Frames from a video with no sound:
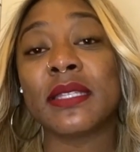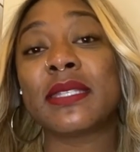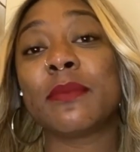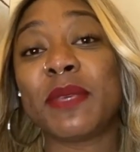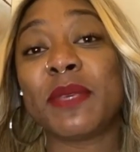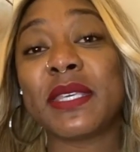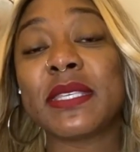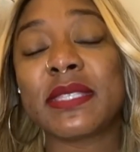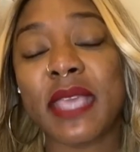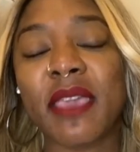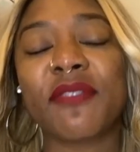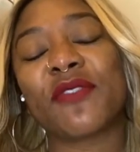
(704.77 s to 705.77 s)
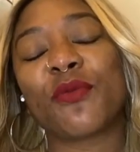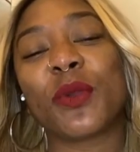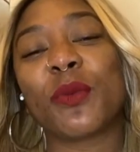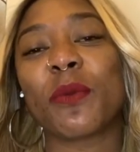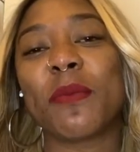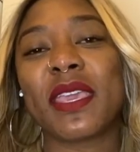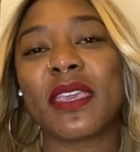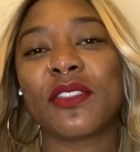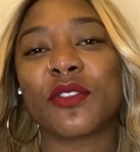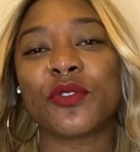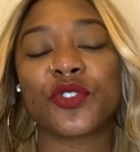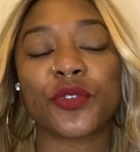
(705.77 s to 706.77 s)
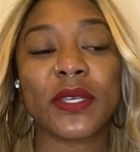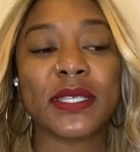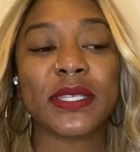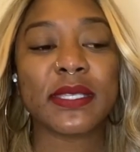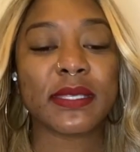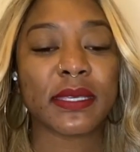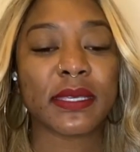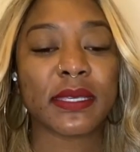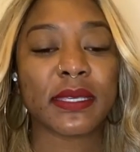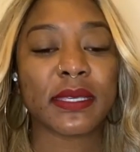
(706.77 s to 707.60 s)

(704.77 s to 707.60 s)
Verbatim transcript: to be safe if we were making those choices.